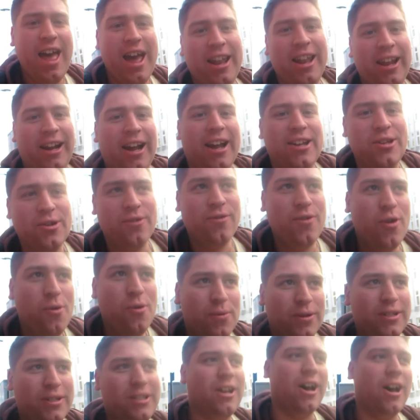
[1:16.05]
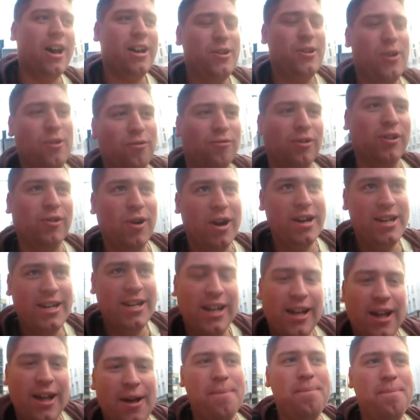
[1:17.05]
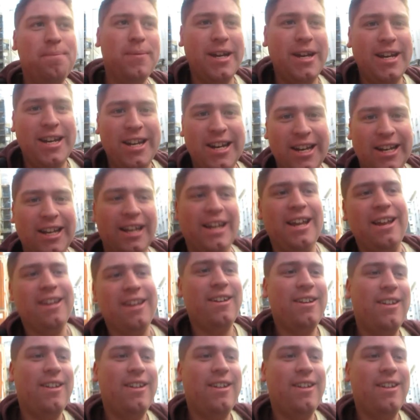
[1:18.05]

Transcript: like I sort of almost started to regret it immediately,